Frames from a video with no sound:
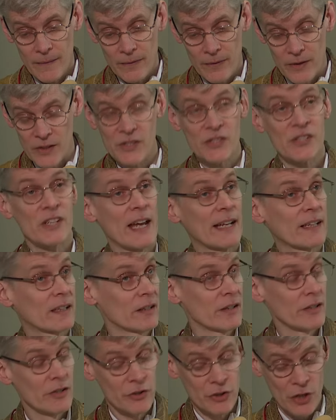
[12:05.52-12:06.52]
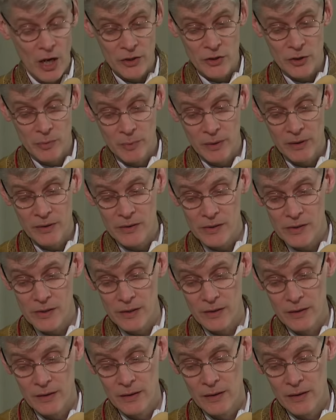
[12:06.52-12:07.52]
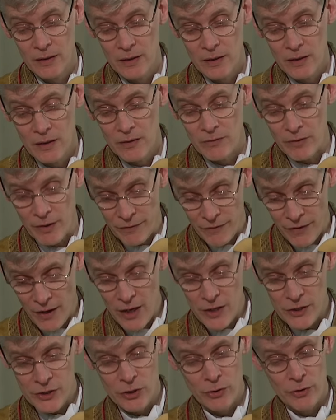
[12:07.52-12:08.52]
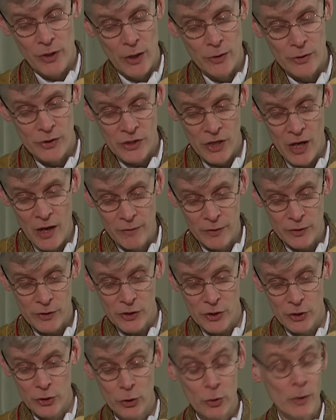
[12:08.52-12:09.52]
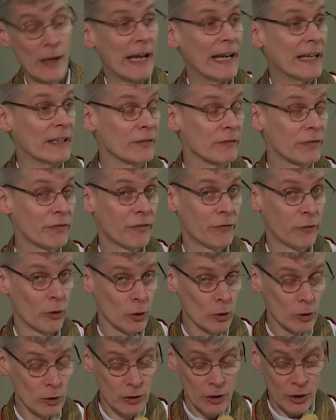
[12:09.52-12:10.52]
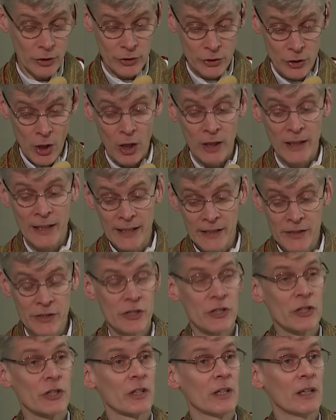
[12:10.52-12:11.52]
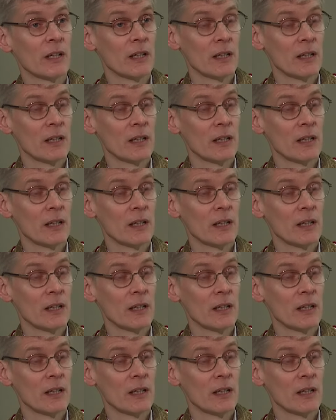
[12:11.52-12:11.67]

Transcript: The second judgment refers to those servants who, in full knowledge,